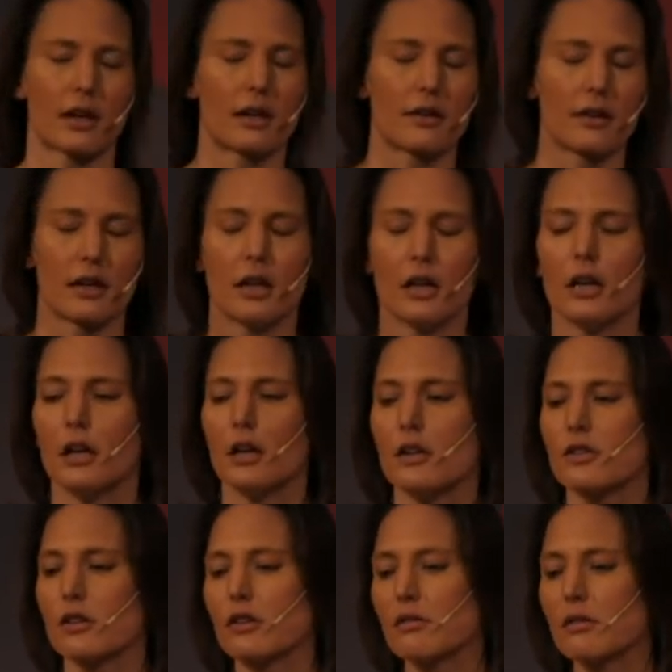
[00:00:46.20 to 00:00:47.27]
that kind of thing.
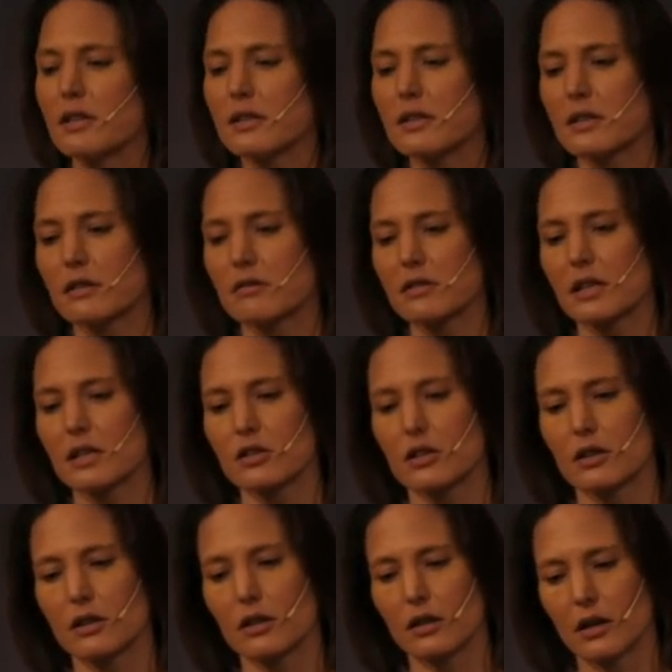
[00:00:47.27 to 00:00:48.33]
So there is
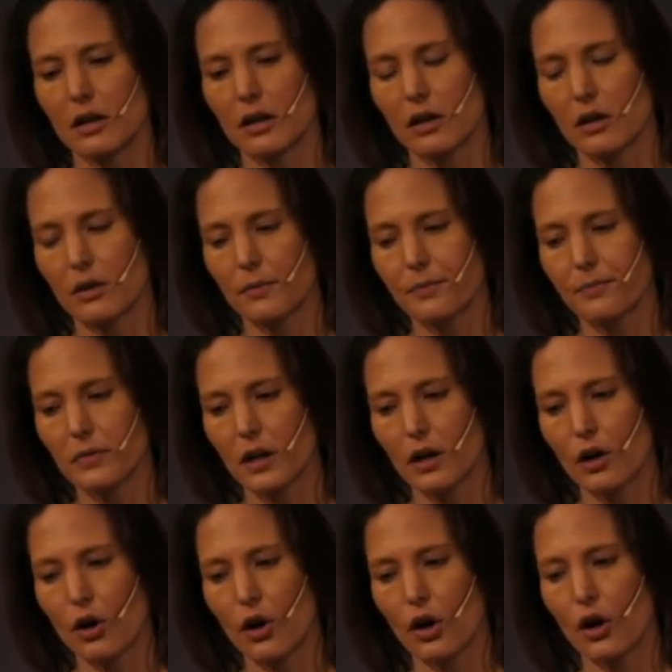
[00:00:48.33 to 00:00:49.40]
actually...
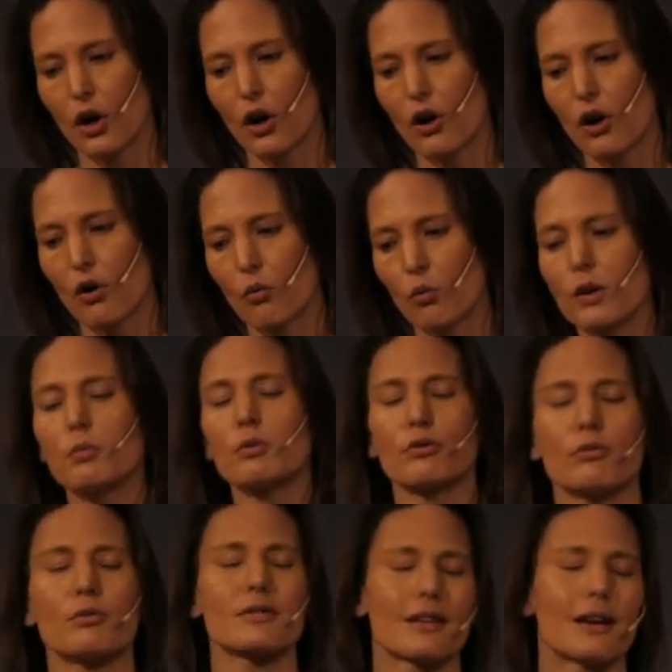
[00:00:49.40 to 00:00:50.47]
we would
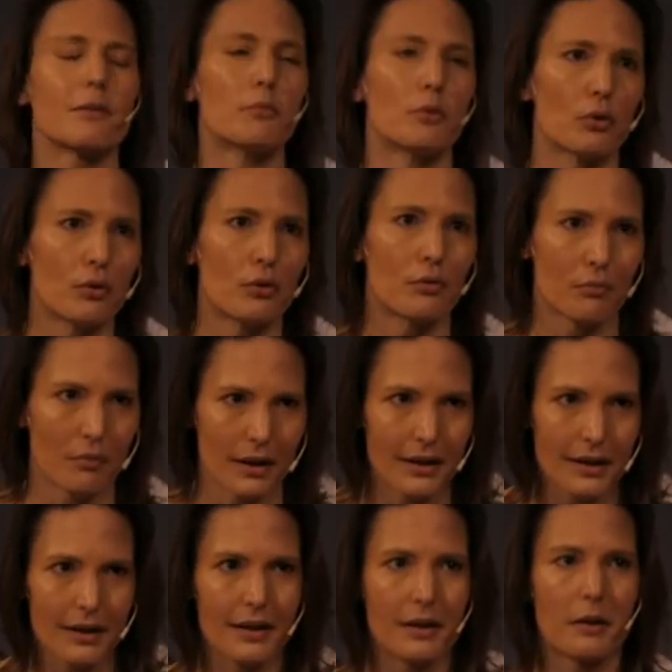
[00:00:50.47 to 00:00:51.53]
always like more,
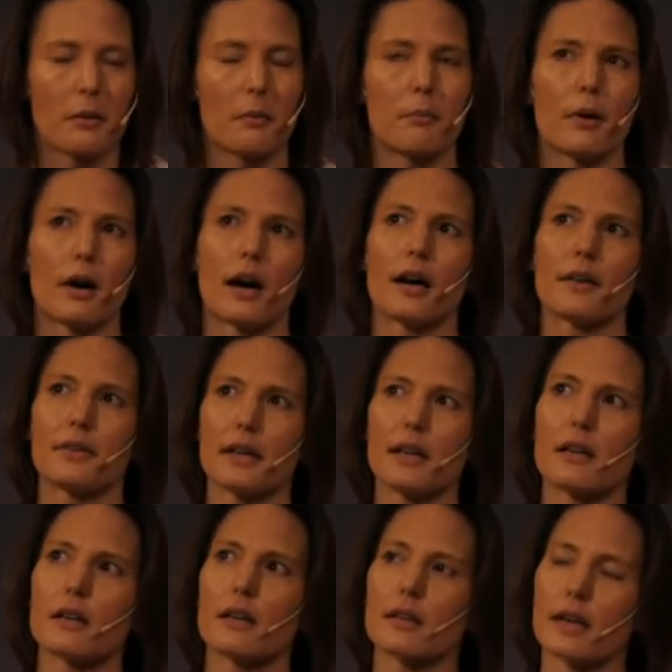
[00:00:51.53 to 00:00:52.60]
right? But I
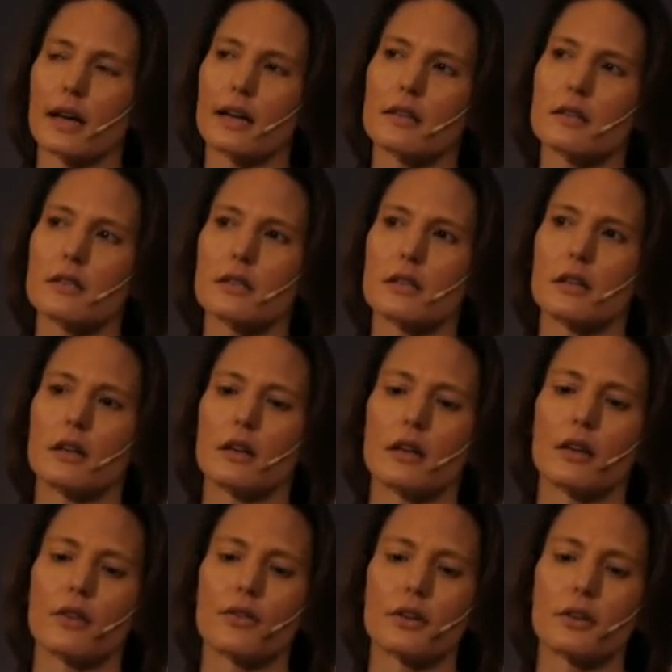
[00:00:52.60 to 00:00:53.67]
think that...
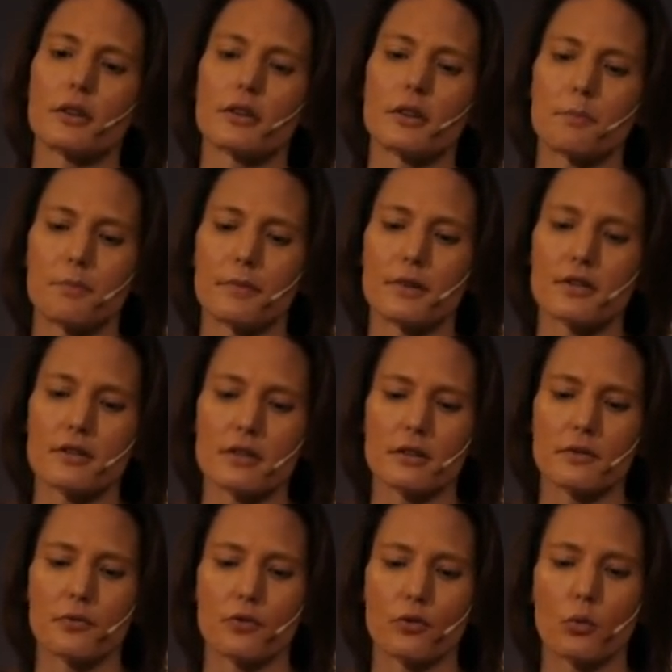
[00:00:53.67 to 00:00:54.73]
The sort
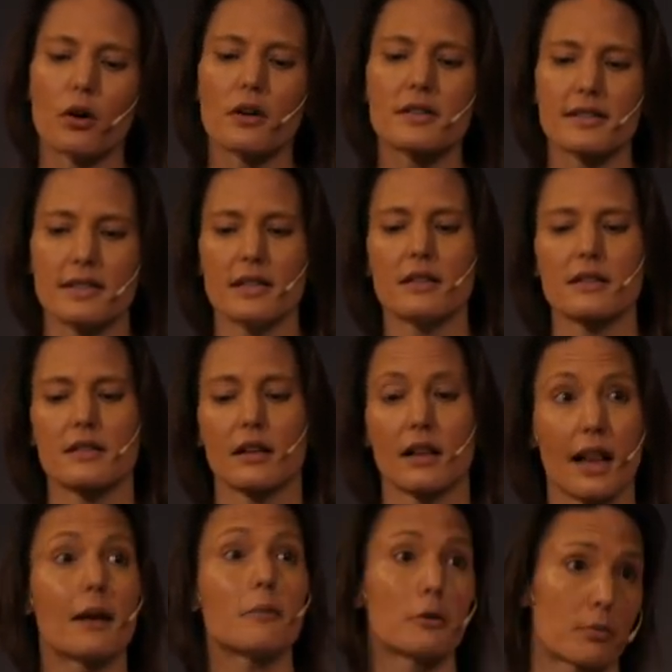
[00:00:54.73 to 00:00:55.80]
of what are seen as the
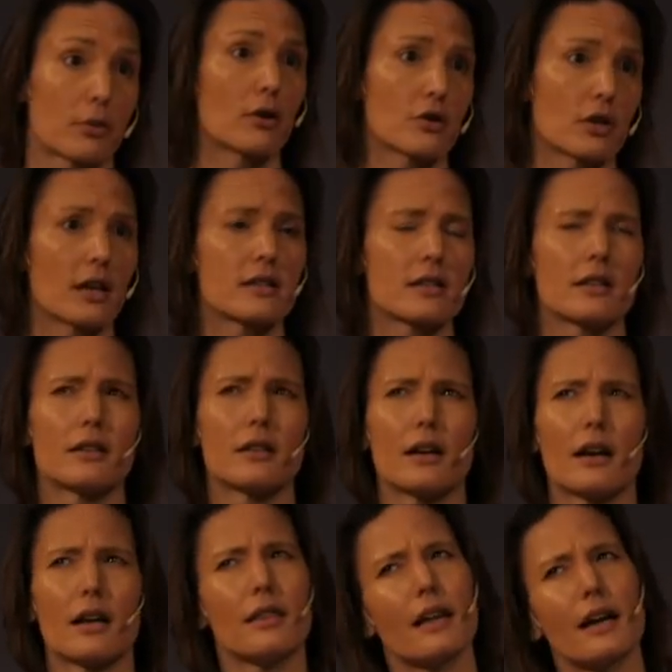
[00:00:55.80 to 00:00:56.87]
glamour projects, and
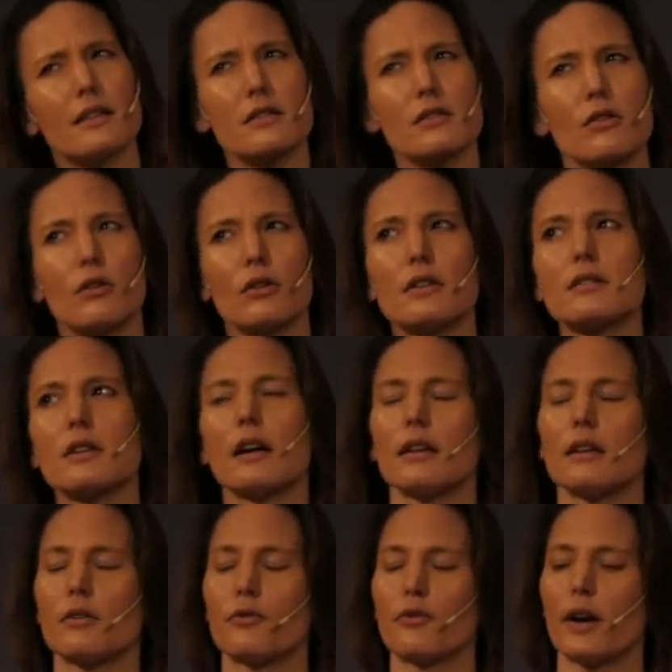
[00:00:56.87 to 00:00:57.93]
that's not
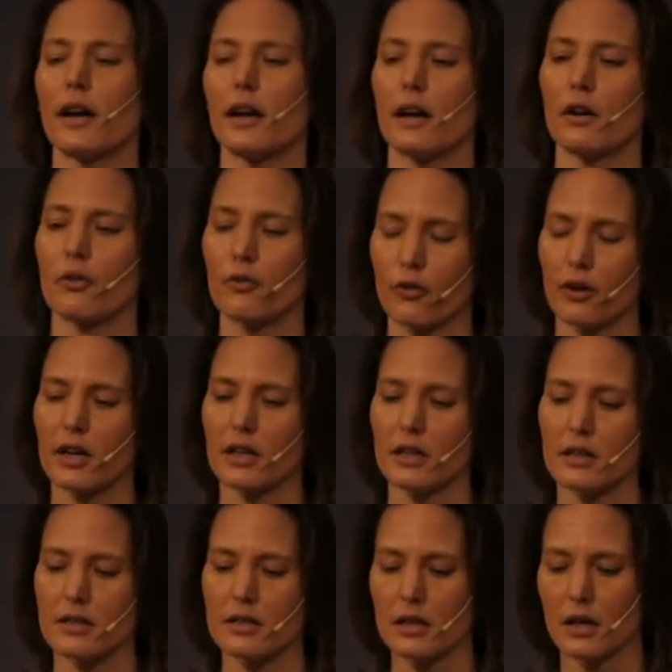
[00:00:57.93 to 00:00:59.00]
entirely a fair
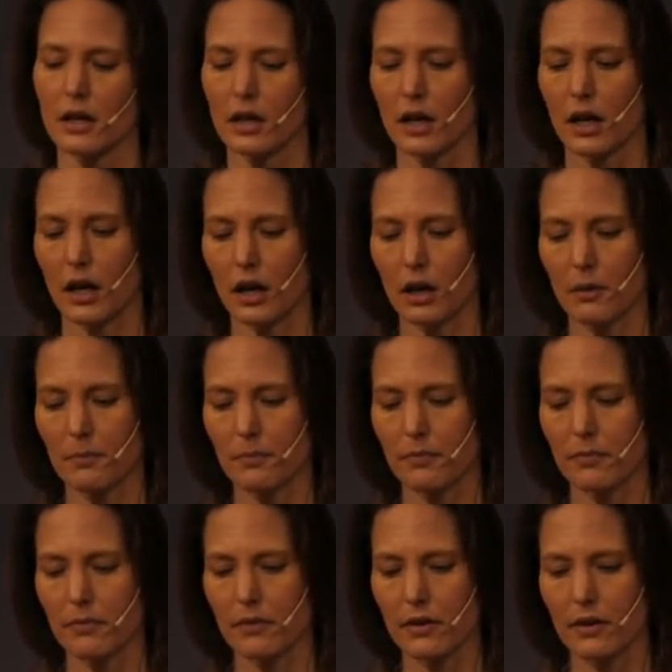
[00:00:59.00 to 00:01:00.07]
phrase.
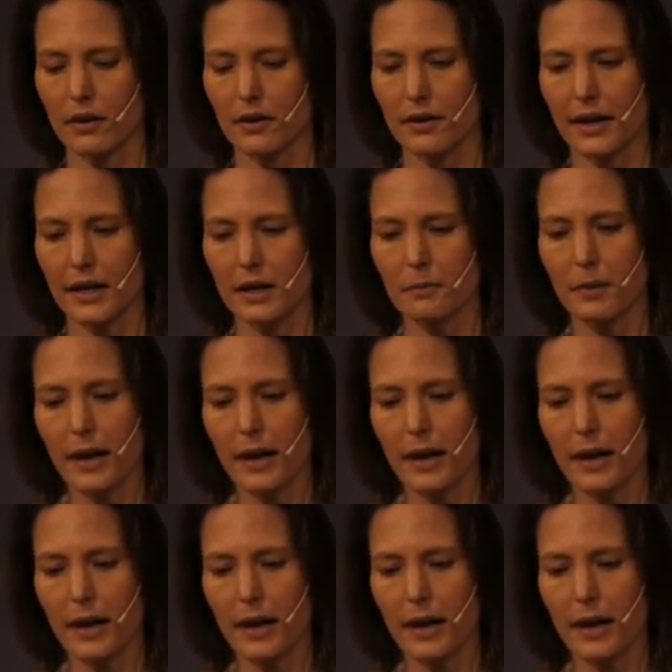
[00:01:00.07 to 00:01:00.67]
They